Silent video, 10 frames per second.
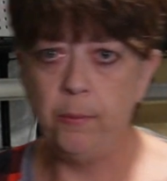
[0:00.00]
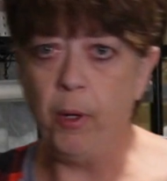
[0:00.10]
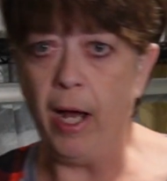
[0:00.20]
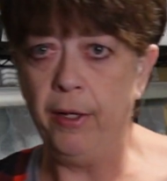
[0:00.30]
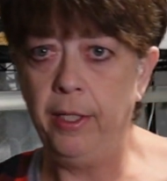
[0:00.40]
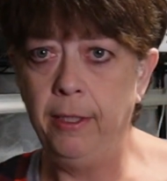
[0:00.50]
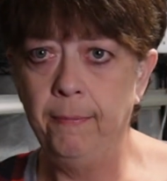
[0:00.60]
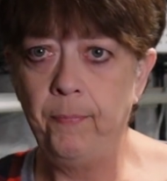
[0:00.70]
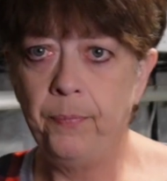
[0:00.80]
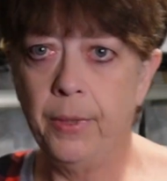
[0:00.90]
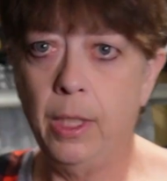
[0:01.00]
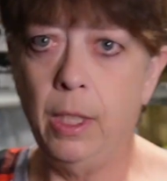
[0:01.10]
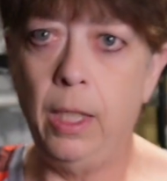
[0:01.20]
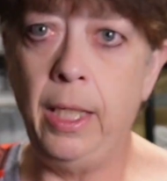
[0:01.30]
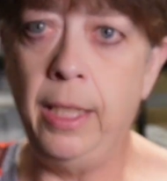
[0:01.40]
sprouted
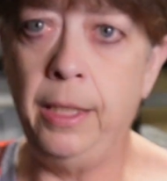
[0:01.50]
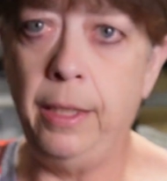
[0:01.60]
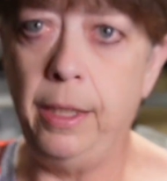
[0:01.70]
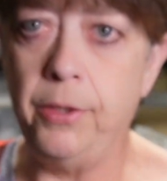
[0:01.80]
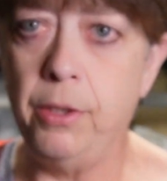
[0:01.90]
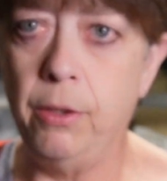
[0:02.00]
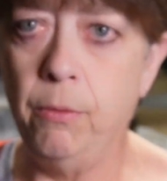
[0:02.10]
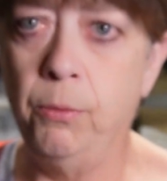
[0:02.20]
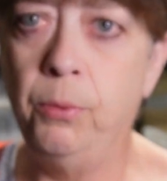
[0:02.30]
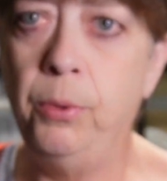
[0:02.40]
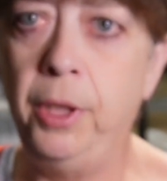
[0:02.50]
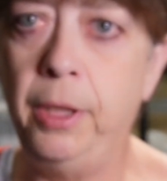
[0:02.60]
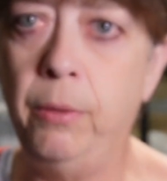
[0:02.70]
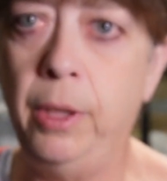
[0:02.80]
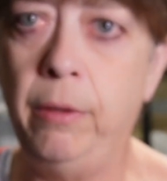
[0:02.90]
and is
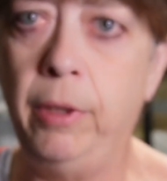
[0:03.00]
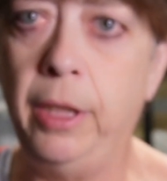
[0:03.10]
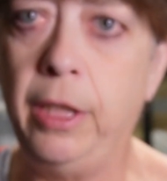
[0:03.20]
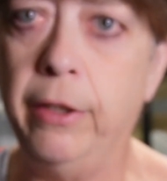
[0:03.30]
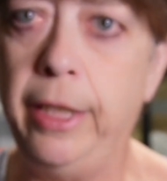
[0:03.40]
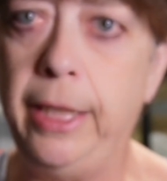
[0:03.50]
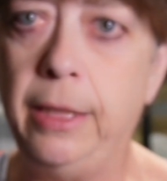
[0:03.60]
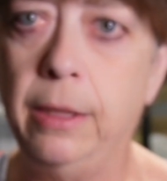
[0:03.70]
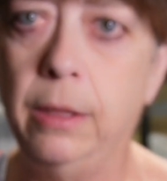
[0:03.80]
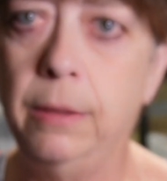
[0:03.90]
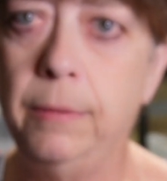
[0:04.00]
really, really, really green.